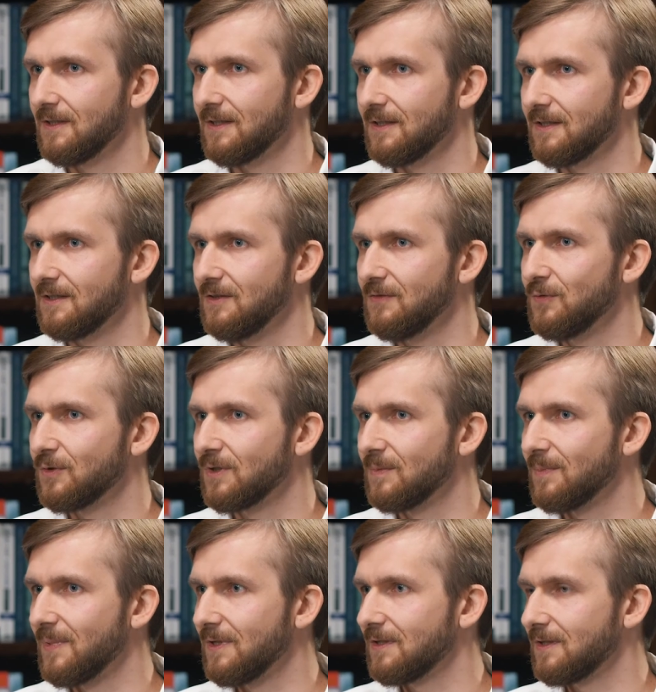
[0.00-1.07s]
if you can
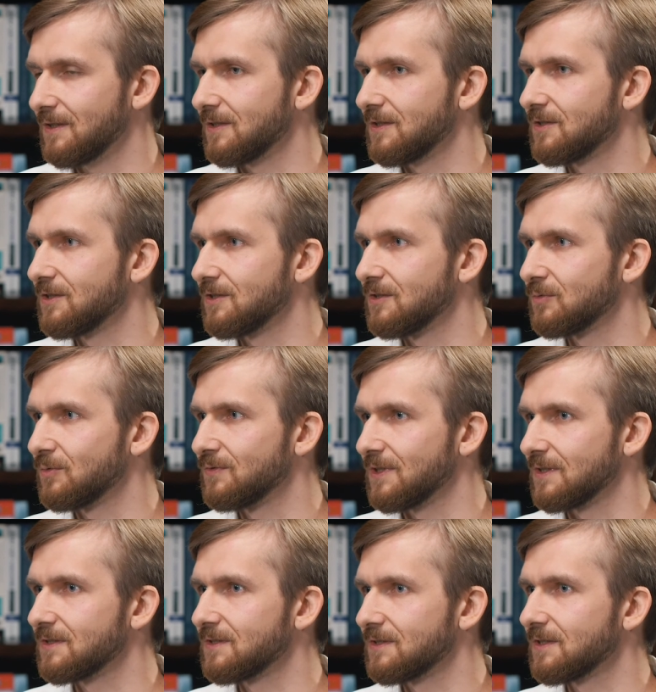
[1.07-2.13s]
make decisions with
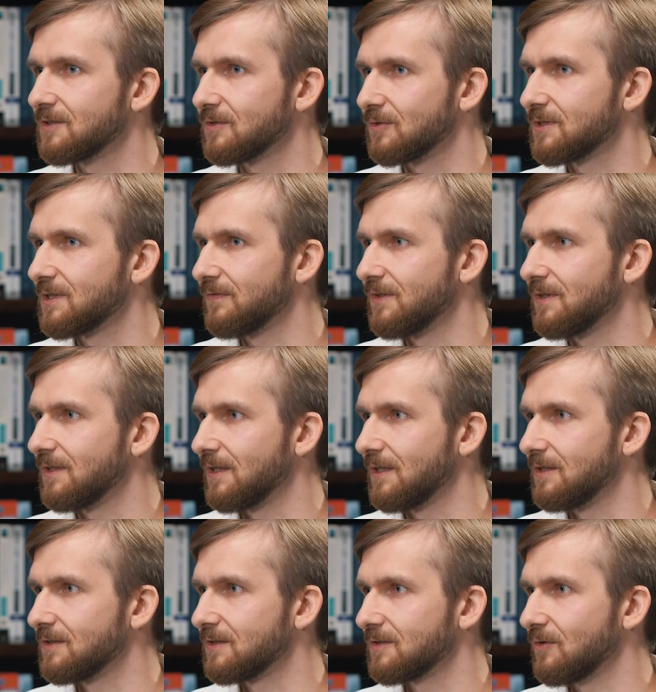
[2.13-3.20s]
just 6 or 7
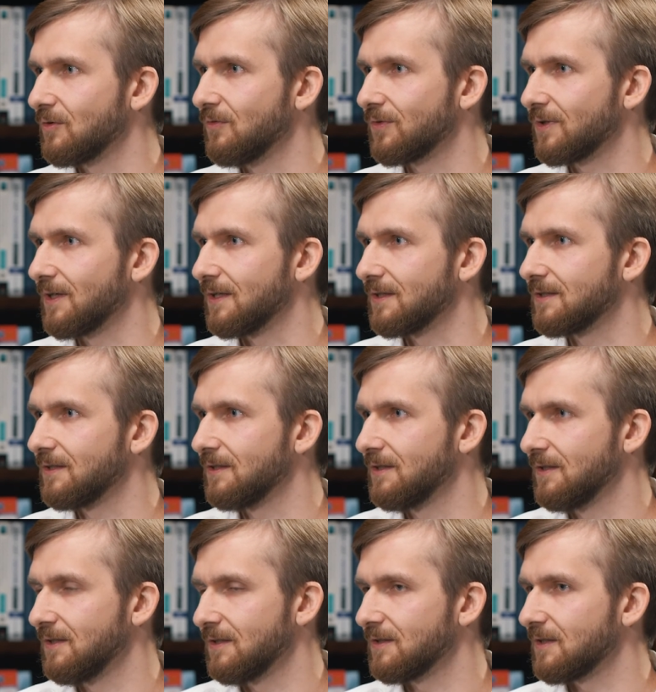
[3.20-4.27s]
days overhead,
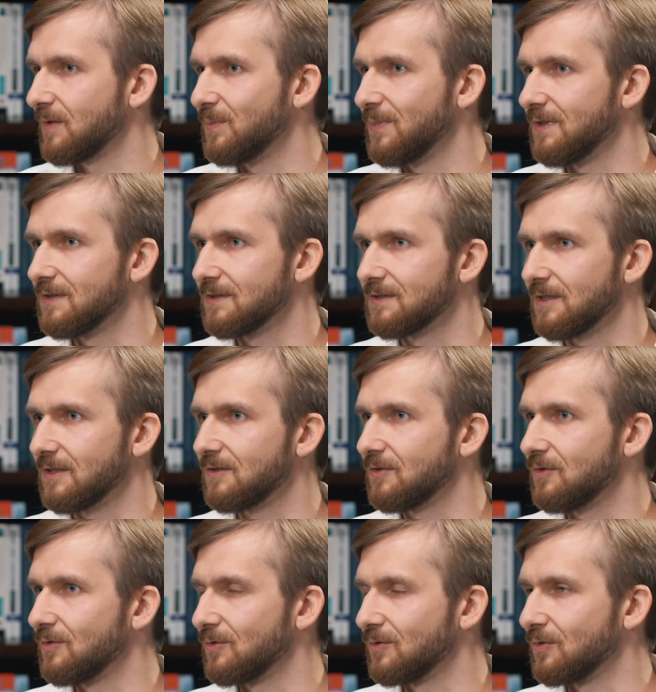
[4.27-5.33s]
that means that
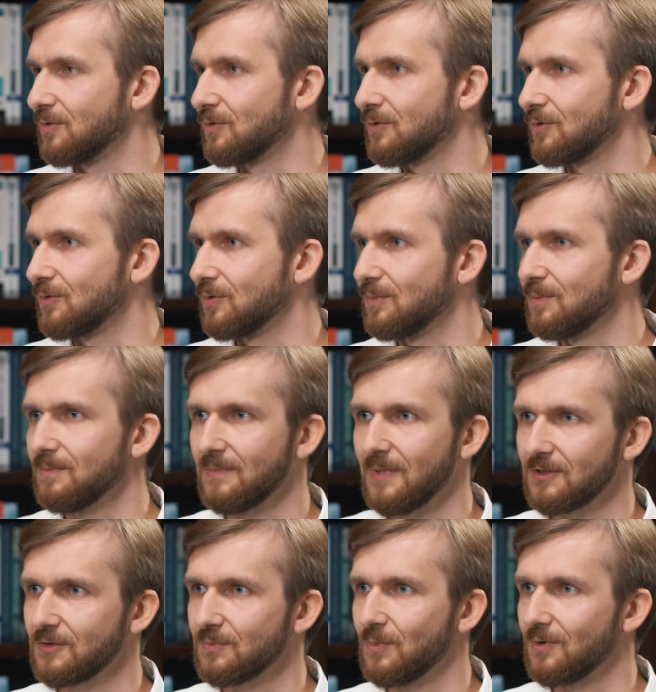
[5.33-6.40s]
you're
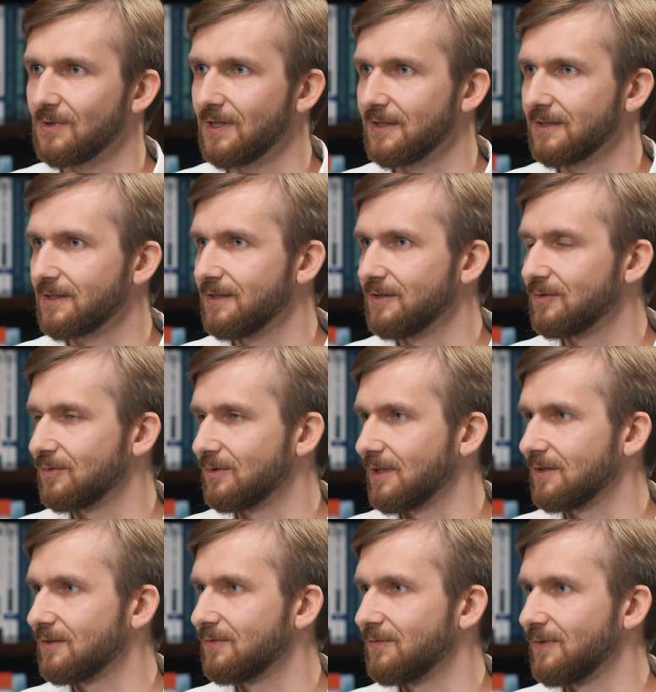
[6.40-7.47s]
much more likely to
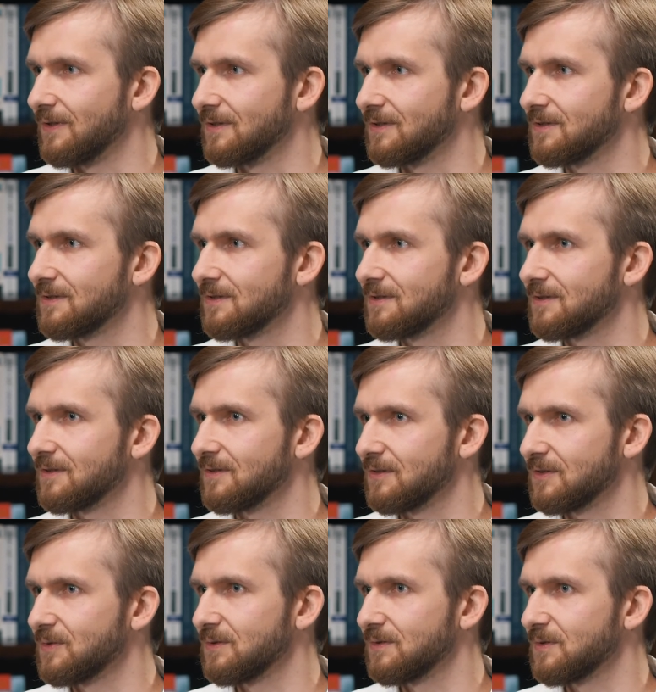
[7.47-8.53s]
get things
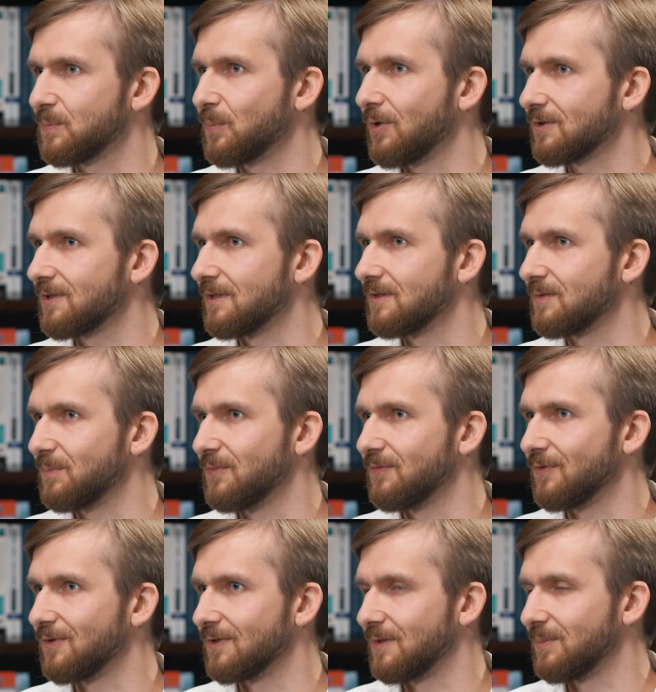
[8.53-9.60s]
spotted
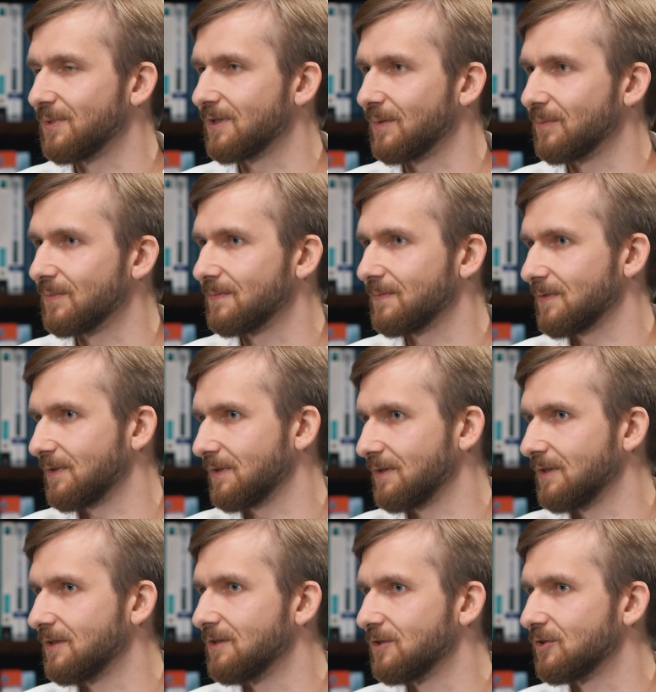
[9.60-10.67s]
before they become
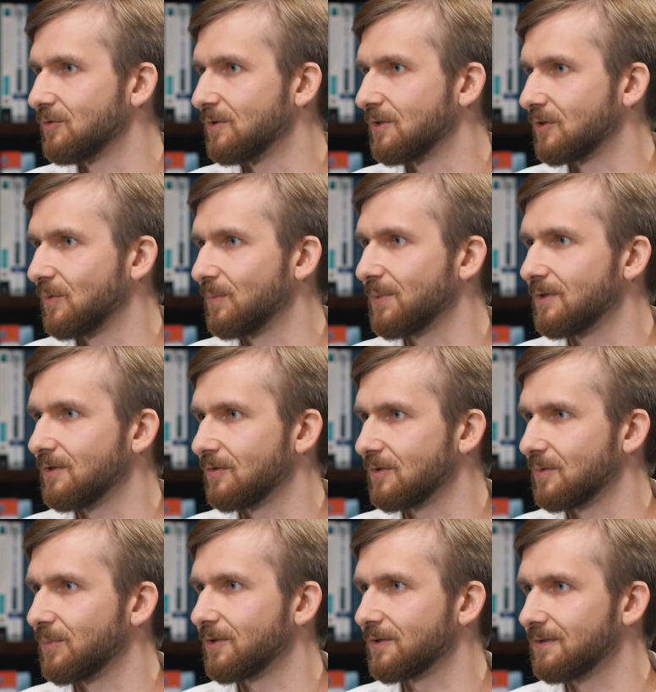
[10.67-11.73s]
an issue in the company or a
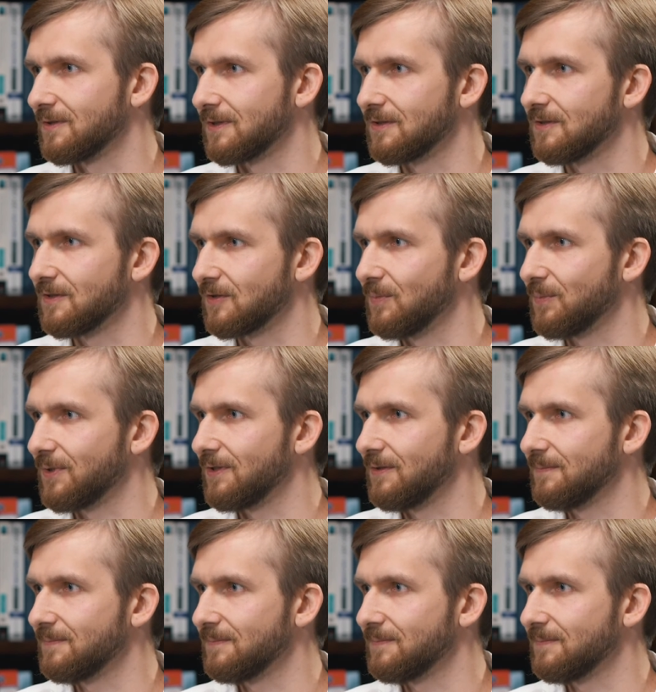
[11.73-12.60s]
bottleneck in the company.